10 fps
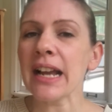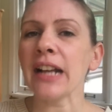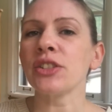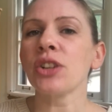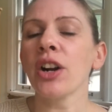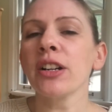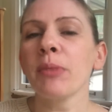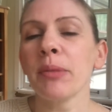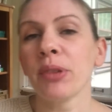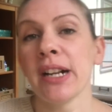I started
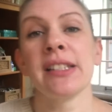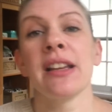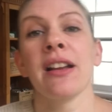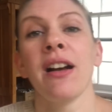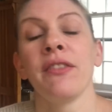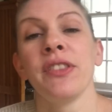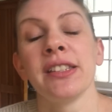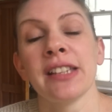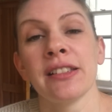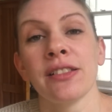my pricing of the
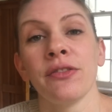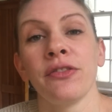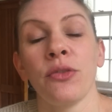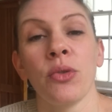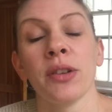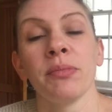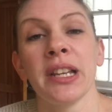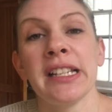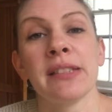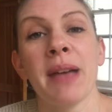sets of 4
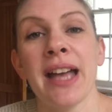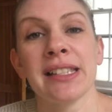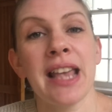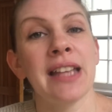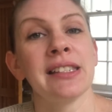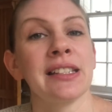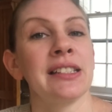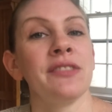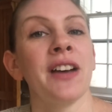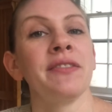placemats at
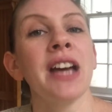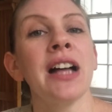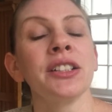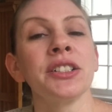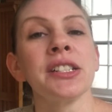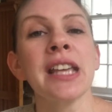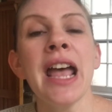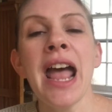$65,